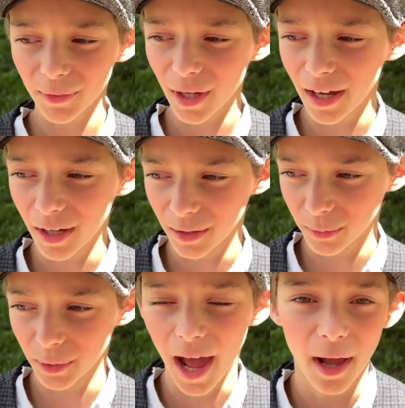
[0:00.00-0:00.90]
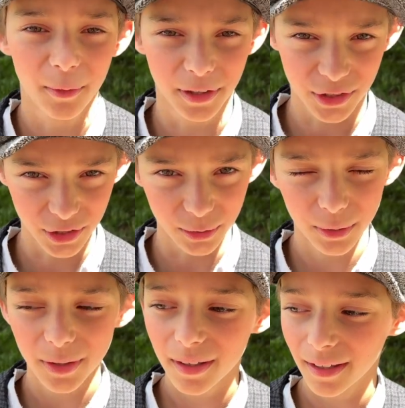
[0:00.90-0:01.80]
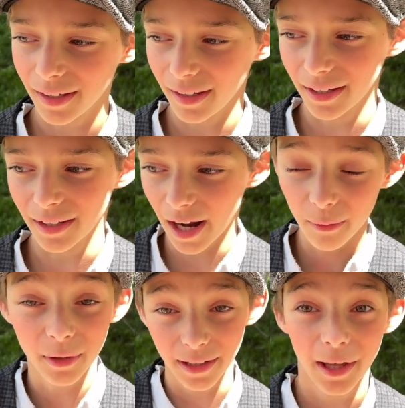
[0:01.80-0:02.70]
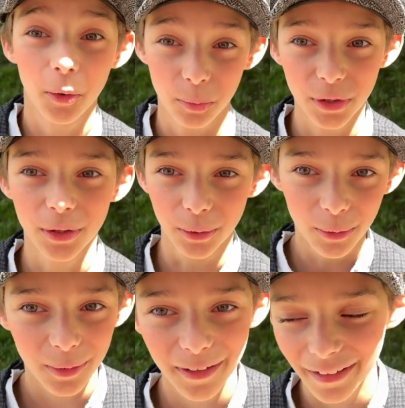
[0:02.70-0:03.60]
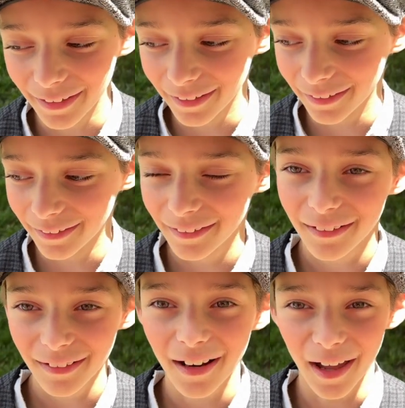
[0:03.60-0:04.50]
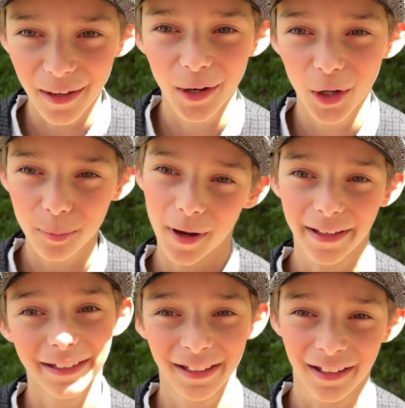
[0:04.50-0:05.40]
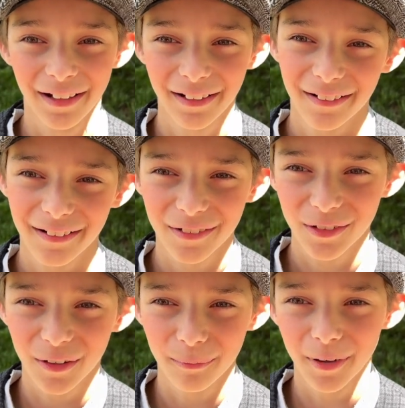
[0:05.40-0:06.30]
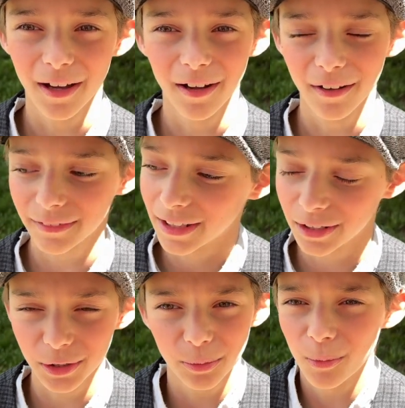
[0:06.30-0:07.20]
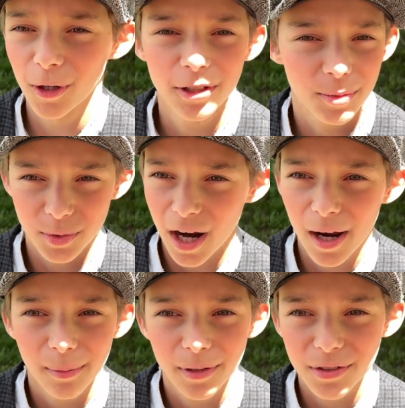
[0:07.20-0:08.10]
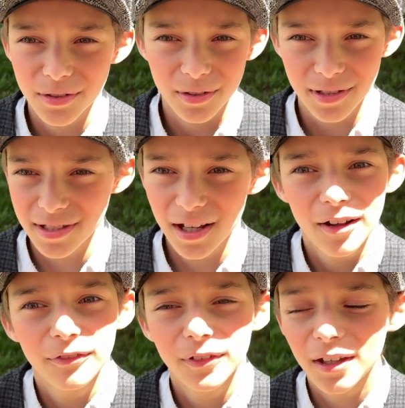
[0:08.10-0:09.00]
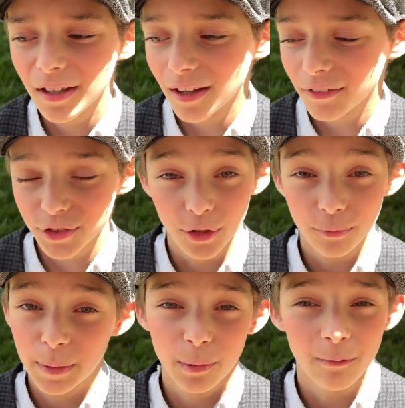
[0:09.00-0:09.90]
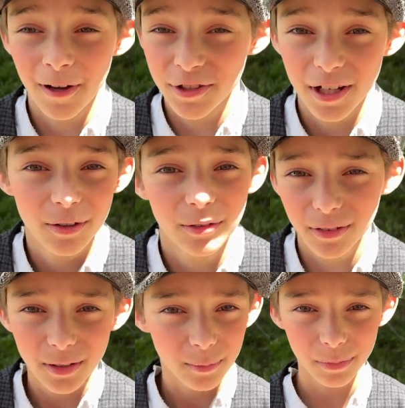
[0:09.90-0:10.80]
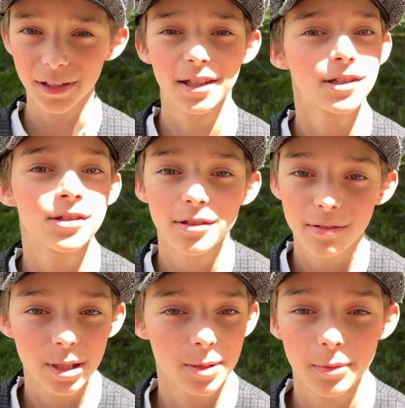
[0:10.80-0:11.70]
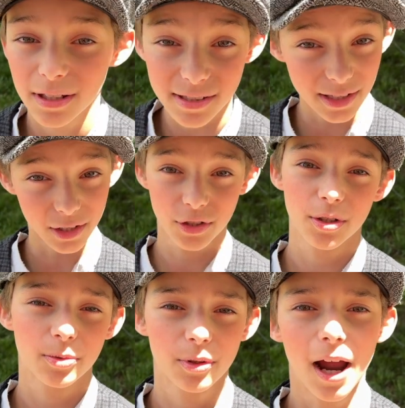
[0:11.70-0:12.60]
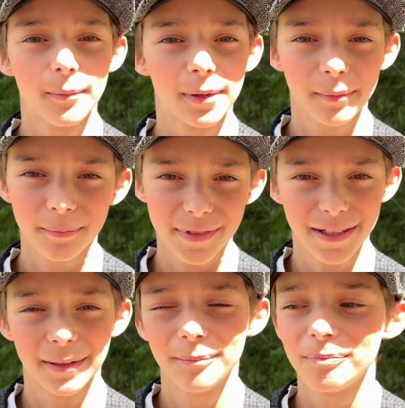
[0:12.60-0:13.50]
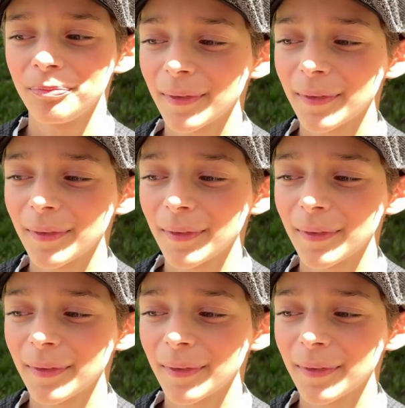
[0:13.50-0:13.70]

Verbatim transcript: uh, what I want to do, and I want to help you, and I hope I can. Uh, getting you more subscribers and stuff. So people on my channel, please consider subscribing to him